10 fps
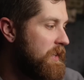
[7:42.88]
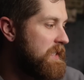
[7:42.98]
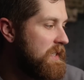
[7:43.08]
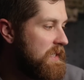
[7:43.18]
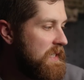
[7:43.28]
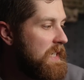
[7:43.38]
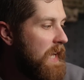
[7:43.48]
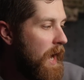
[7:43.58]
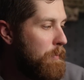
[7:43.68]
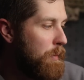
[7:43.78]
this is D
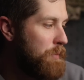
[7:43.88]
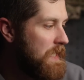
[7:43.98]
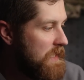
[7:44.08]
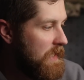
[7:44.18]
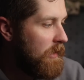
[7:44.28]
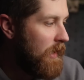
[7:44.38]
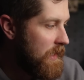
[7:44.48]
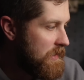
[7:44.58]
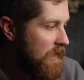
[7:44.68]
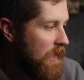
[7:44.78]
C A P B T L
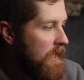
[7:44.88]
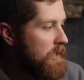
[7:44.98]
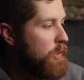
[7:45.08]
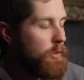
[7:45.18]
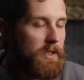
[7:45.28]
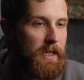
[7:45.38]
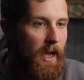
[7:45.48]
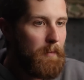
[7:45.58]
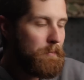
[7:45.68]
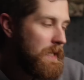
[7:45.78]
S. So D
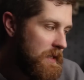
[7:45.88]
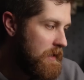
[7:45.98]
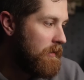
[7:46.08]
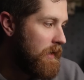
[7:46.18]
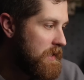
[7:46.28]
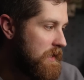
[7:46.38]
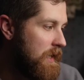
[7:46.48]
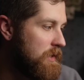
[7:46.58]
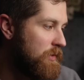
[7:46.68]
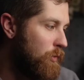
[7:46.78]
C A P B T L S
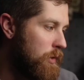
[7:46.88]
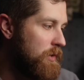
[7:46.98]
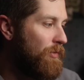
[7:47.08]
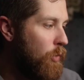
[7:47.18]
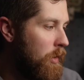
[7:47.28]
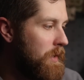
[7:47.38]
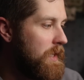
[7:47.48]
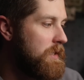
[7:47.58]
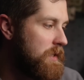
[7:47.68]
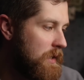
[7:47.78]
stands for
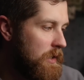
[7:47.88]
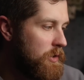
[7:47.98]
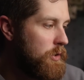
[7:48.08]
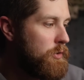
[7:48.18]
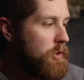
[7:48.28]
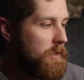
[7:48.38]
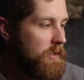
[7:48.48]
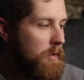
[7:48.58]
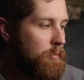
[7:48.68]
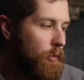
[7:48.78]
deformities,
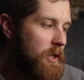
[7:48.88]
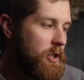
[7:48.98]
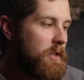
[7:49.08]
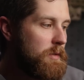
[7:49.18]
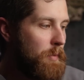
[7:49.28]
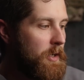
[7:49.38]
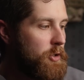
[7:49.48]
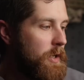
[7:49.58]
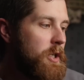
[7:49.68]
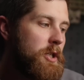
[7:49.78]
contusions, abrasions,
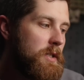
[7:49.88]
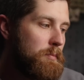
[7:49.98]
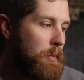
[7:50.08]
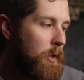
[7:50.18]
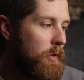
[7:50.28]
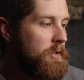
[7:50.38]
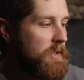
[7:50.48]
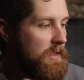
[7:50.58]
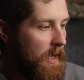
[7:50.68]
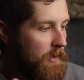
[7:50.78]
penetrations,
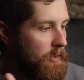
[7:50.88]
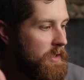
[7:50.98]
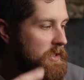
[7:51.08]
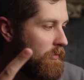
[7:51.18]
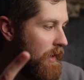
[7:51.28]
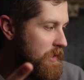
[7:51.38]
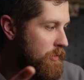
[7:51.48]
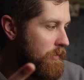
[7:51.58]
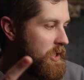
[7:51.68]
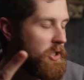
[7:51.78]
burns, tenderness,
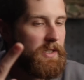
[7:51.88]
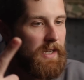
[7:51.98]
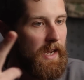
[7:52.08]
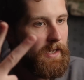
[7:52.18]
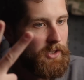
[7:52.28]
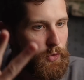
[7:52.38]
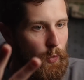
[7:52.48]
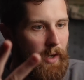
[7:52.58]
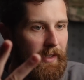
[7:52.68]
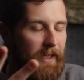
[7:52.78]
lacerations, and
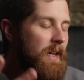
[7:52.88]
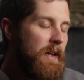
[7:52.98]
swelling.